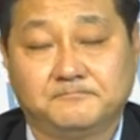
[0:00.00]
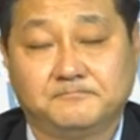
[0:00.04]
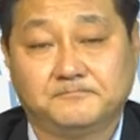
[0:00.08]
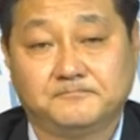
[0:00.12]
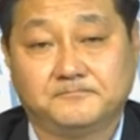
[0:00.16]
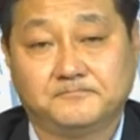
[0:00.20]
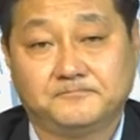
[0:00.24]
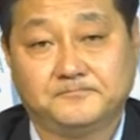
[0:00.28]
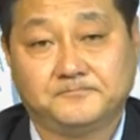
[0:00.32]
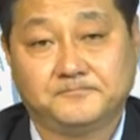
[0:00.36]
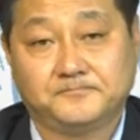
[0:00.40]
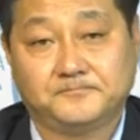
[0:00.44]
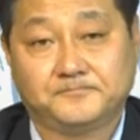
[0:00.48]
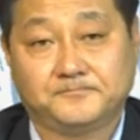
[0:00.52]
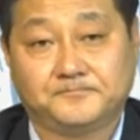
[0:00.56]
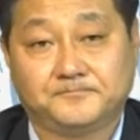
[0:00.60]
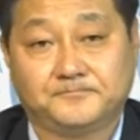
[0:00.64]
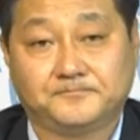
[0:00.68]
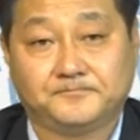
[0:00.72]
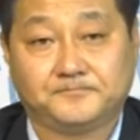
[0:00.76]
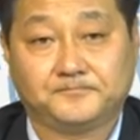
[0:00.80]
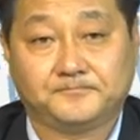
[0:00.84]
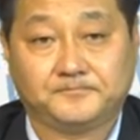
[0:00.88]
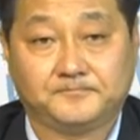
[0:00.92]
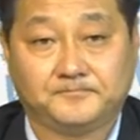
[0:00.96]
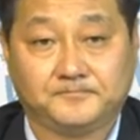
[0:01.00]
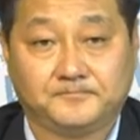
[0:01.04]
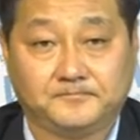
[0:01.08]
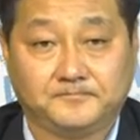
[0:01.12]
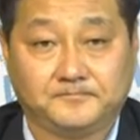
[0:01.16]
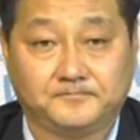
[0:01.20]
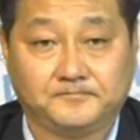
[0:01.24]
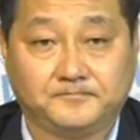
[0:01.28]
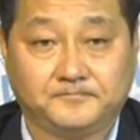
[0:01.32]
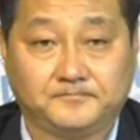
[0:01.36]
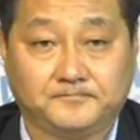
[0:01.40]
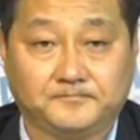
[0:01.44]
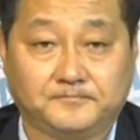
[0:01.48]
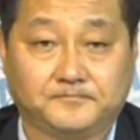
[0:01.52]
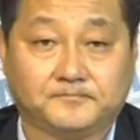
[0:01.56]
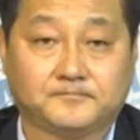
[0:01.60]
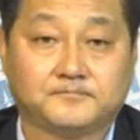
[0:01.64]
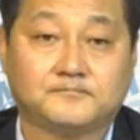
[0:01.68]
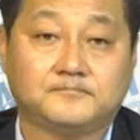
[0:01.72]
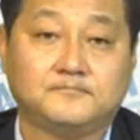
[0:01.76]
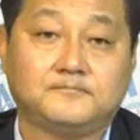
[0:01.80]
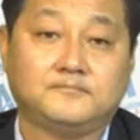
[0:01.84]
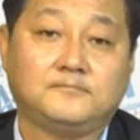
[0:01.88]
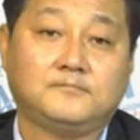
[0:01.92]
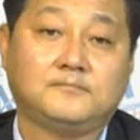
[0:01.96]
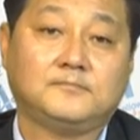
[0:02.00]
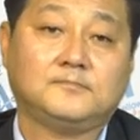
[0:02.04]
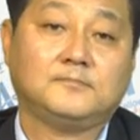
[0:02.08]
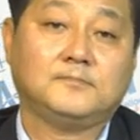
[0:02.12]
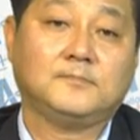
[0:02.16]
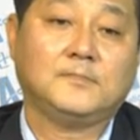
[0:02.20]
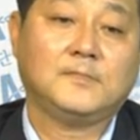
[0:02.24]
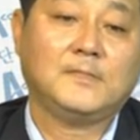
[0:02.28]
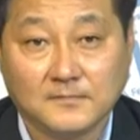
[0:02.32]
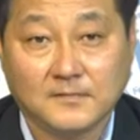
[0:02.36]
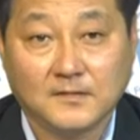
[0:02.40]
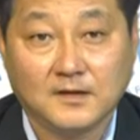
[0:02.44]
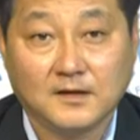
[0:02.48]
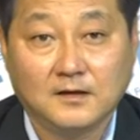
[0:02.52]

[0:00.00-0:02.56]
Nothing is said.